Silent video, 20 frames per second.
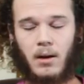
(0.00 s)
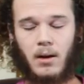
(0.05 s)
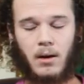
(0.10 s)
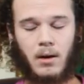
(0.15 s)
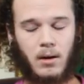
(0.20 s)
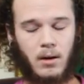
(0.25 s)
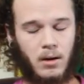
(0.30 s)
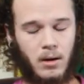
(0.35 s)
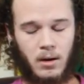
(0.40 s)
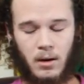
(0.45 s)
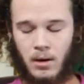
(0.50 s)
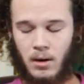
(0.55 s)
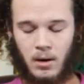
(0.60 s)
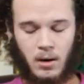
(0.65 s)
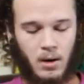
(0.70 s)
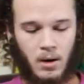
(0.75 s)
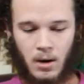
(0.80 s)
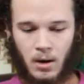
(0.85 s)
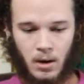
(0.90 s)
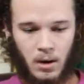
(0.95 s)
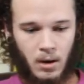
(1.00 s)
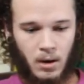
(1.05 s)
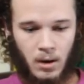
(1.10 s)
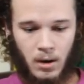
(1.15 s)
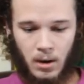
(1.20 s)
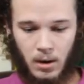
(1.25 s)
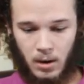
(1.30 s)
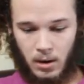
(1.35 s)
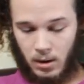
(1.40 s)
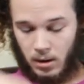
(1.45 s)

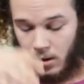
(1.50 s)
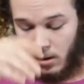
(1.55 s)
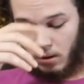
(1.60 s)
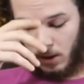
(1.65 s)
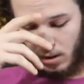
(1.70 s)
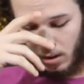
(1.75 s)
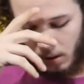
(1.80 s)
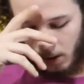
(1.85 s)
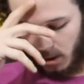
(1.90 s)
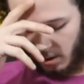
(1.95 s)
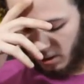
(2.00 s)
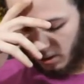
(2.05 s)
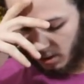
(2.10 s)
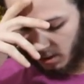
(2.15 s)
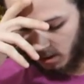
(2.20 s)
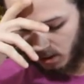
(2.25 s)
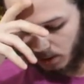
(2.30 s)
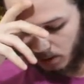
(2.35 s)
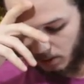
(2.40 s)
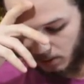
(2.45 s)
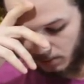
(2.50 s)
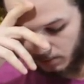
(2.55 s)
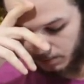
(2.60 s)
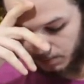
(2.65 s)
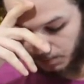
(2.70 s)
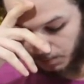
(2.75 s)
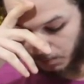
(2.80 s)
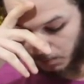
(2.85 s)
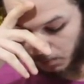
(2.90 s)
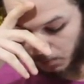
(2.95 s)

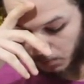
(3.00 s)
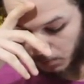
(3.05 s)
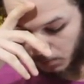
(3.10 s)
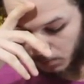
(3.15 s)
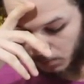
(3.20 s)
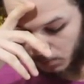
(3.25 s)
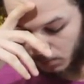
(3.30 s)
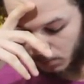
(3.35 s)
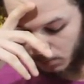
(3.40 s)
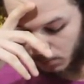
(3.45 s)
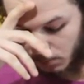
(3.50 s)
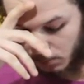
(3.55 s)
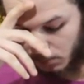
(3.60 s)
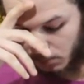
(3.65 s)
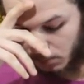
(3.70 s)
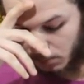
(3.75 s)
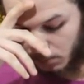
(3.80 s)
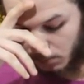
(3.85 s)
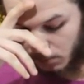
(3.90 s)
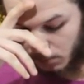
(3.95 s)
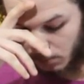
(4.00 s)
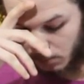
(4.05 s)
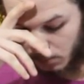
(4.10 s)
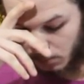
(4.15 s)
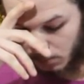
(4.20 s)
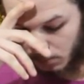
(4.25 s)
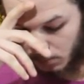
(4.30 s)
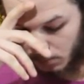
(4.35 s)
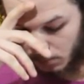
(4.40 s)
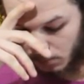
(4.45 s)

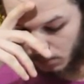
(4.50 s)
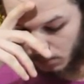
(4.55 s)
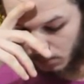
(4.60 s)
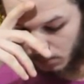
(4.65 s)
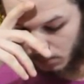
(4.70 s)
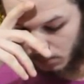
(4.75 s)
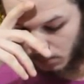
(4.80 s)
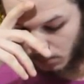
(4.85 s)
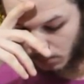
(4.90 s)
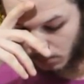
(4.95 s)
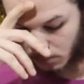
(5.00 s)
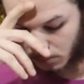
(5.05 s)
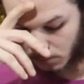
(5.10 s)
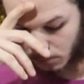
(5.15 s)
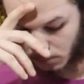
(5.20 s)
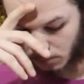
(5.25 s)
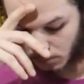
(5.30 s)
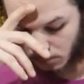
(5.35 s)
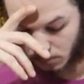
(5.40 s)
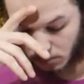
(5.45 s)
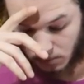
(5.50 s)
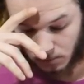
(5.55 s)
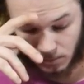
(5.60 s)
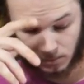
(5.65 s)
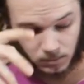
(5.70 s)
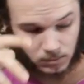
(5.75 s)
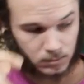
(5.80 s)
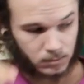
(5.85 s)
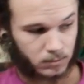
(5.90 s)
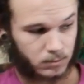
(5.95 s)

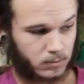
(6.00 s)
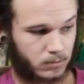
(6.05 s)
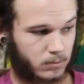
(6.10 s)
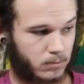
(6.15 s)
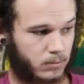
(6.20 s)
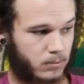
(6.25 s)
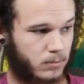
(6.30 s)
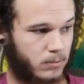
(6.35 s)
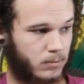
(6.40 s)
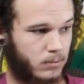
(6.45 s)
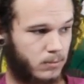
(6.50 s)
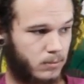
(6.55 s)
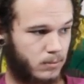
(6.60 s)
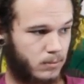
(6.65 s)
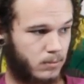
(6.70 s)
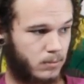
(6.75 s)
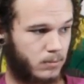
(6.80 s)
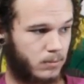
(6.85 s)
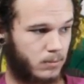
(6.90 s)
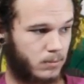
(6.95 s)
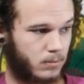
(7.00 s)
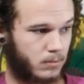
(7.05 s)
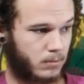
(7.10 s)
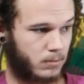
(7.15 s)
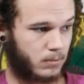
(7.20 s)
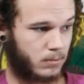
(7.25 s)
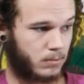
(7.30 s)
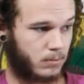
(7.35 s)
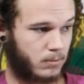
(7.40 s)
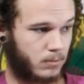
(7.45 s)

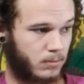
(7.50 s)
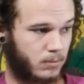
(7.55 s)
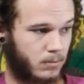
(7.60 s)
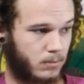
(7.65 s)
[no speech]